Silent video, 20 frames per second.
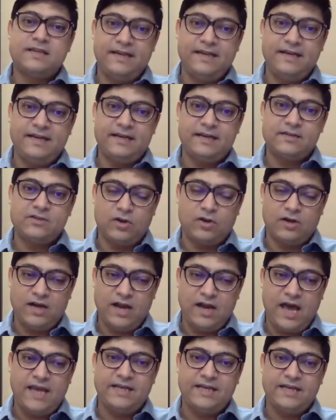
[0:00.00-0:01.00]
readers
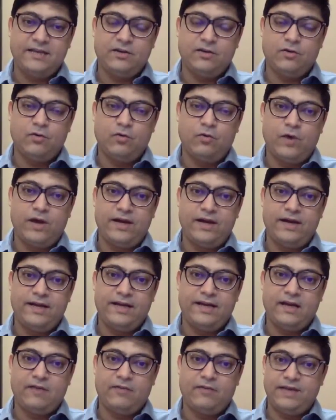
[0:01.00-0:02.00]
online, you know, who are
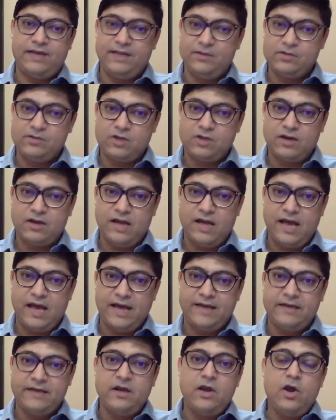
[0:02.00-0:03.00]
reading our news
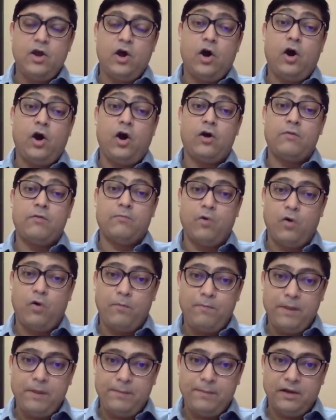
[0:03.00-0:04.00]
online, or more
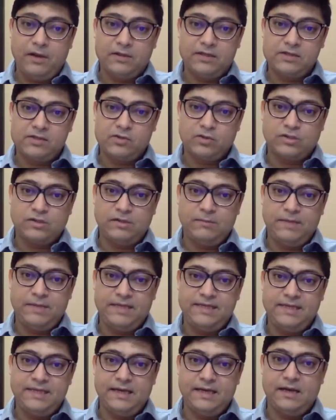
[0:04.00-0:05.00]
people on the social
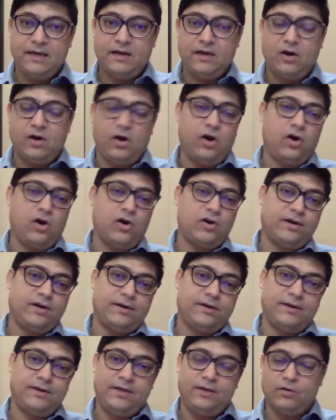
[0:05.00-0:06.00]
media,
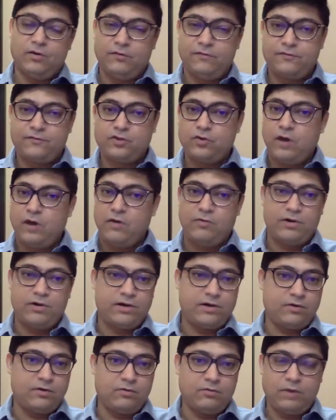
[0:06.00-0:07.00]
or, you know, through
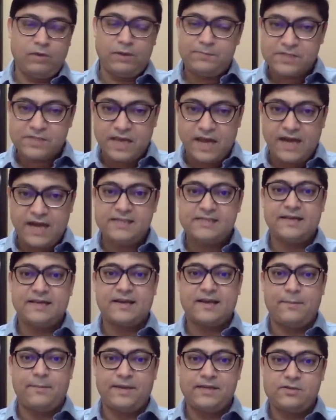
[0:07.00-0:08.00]
our websites,
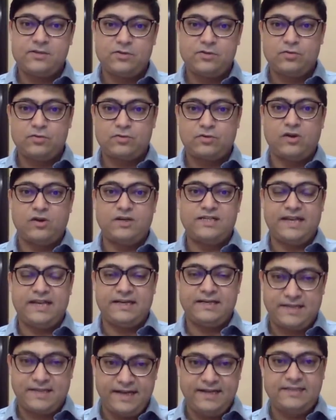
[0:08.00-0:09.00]
they're coming to
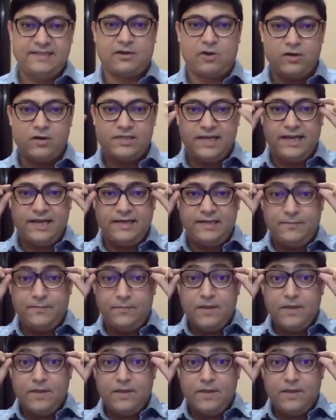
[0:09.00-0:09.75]
content, read the content.